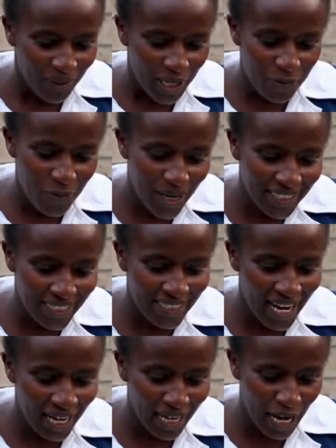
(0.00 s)
he wanted
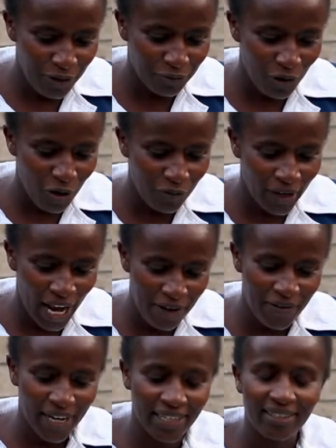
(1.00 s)
a life of
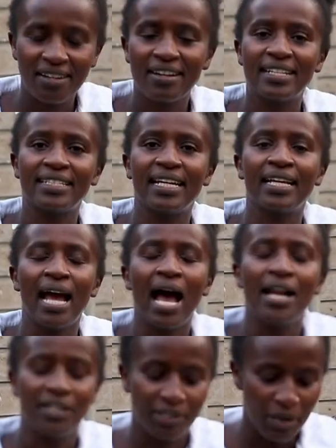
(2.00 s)
ever increasing
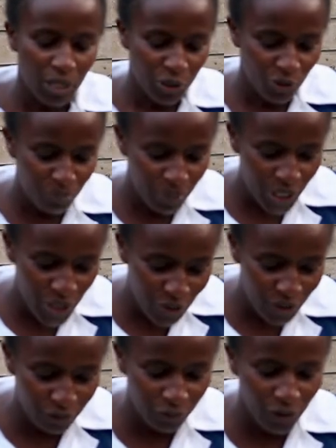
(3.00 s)
and to be
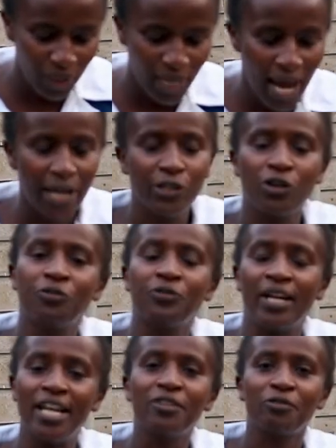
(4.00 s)
useful and of
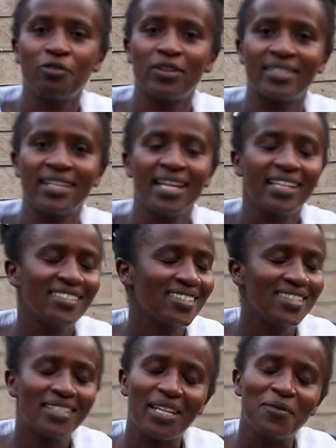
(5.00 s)
influence.
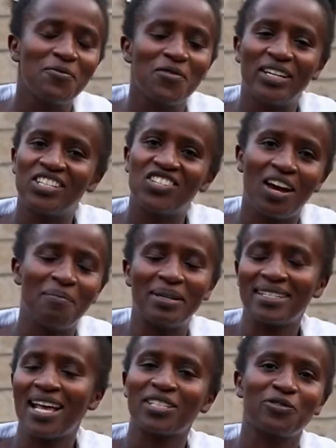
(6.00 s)
Just the same way
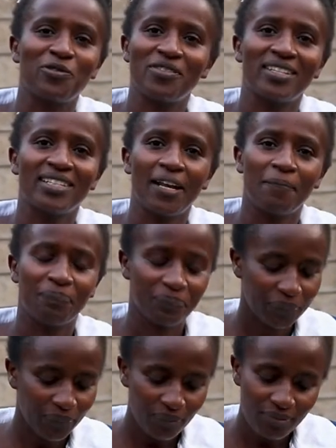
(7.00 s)
Jabez asked for the same.
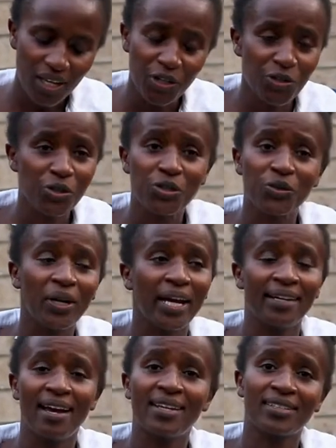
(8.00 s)
You too
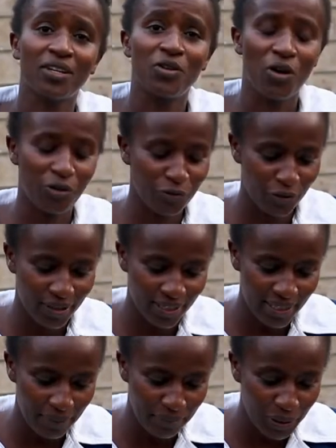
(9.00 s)
can ask God for the
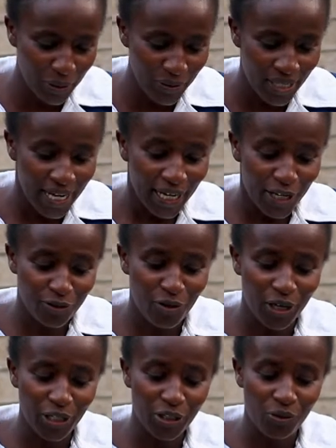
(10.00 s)
same because he's
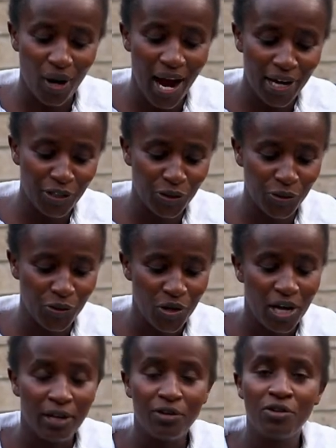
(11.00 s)
going to add you
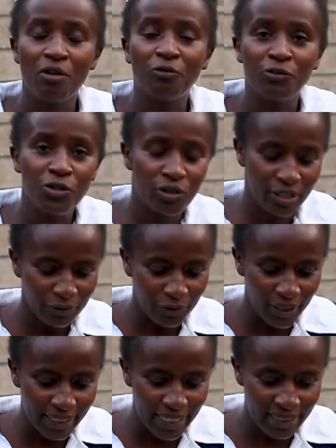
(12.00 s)
your
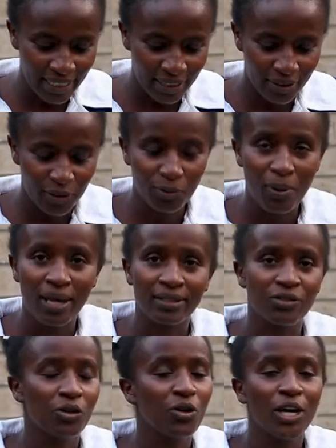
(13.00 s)
usefulness in this world.
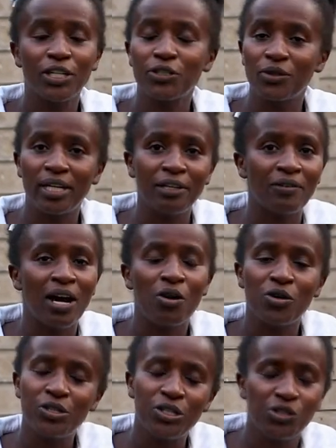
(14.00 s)
You're going to live
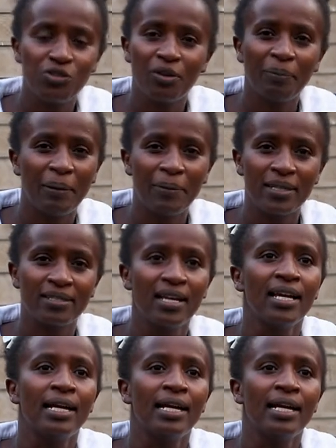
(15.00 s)
according to your purpose.